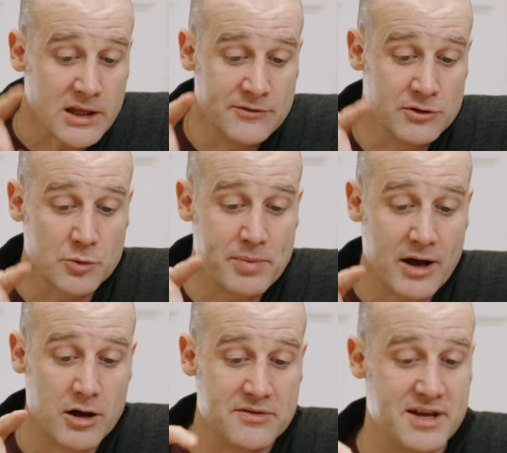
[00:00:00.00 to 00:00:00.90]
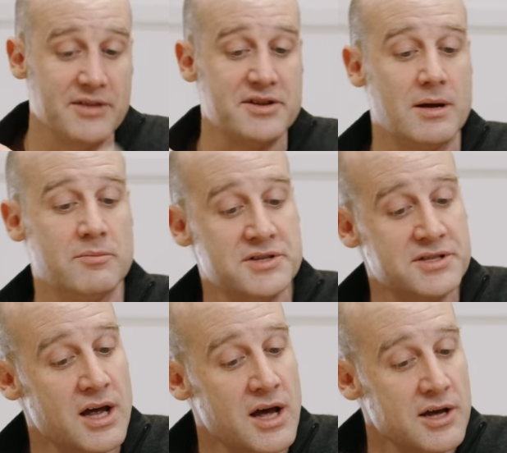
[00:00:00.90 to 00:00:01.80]
if you look back over the other
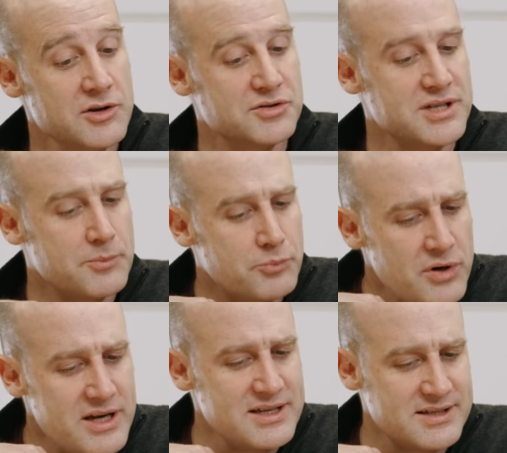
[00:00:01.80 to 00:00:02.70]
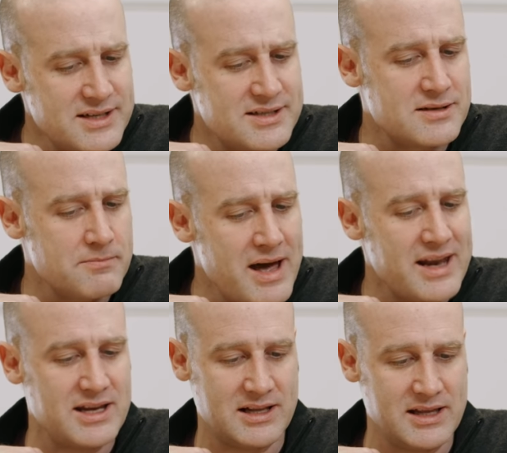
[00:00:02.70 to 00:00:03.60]
numbers, you'll see pretty
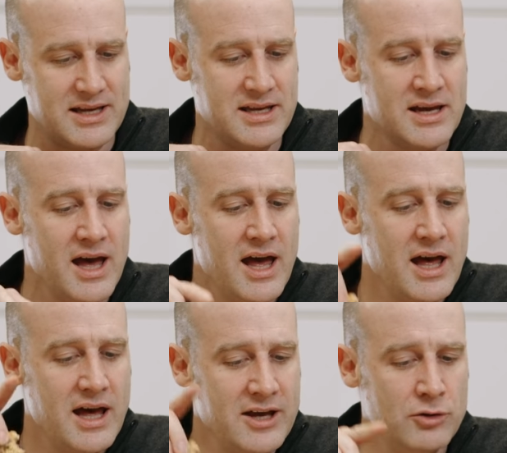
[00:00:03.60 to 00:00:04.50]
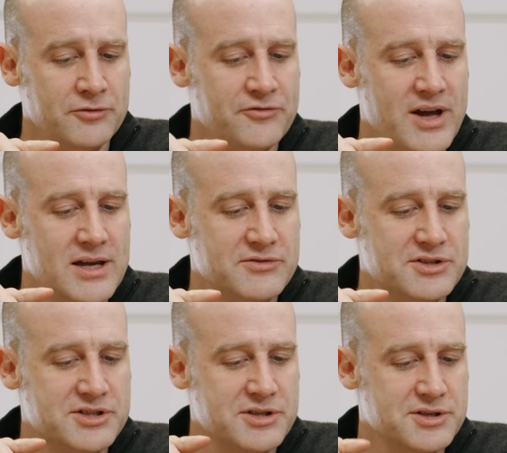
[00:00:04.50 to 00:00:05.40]
systematically Hill
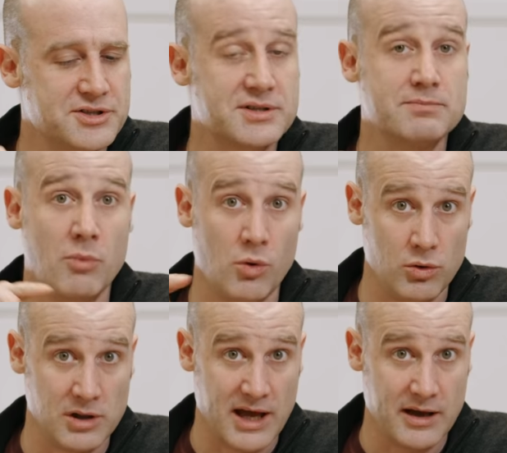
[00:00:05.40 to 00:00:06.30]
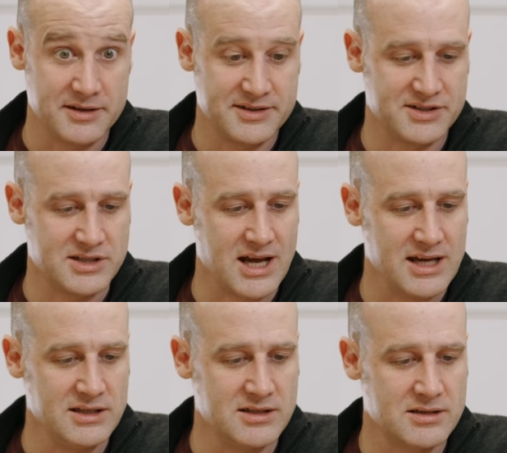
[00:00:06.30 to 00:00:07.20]
favors smaller
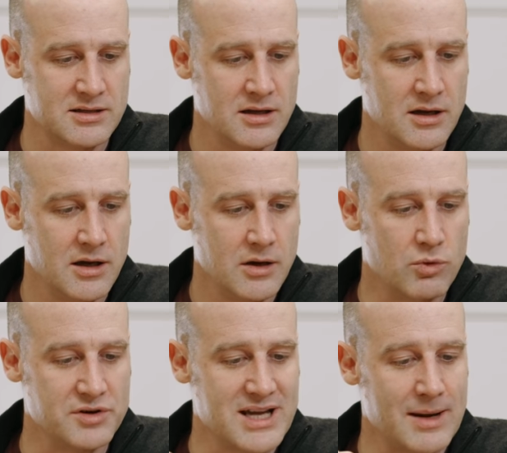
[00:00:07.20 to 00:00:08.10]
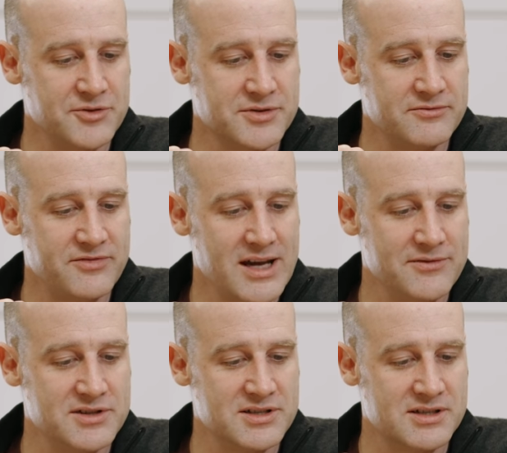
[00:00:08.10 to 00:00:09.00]
states whereas Hamilton
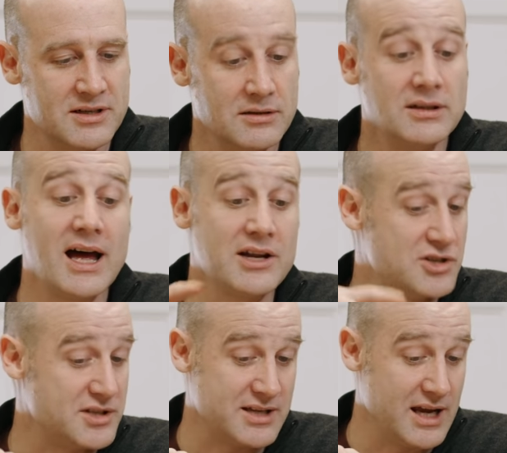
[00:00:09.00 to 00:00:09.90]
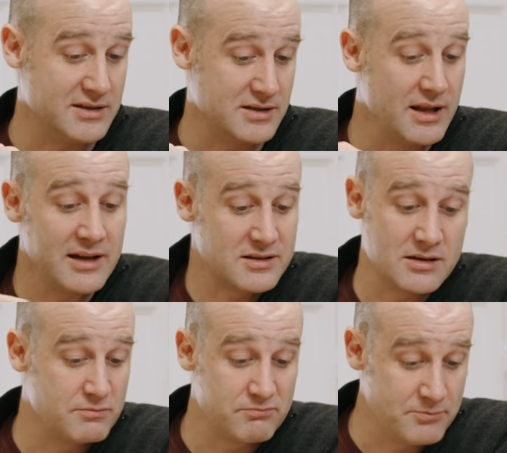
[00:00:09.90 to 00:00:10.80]
favours larger states. And that's
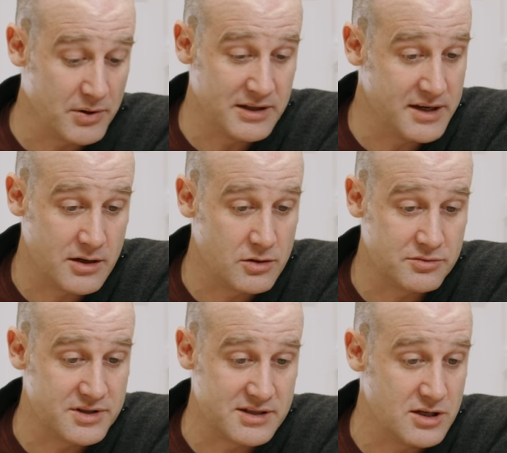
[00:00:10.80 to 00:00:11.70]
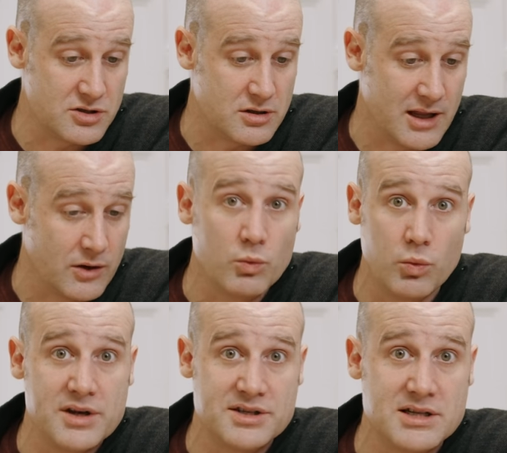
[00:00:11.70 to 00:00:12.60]
a political decision, like
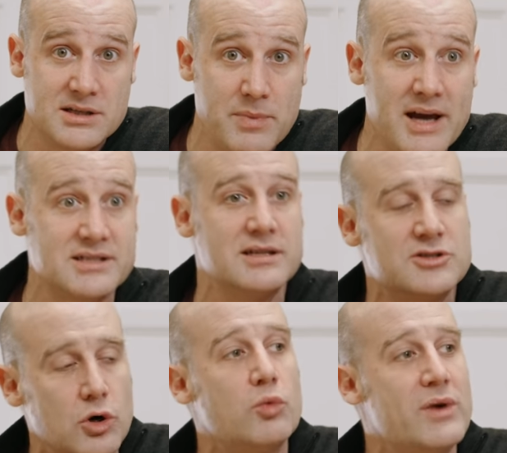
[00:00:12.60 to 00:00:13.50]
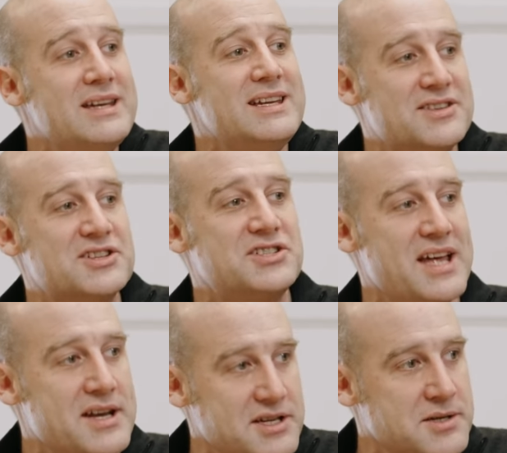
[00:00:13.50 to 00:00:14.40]
which is better. There's already the
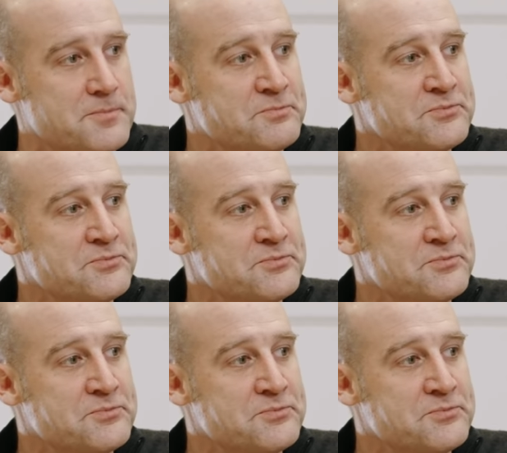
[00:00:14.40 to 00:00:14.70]
Senate.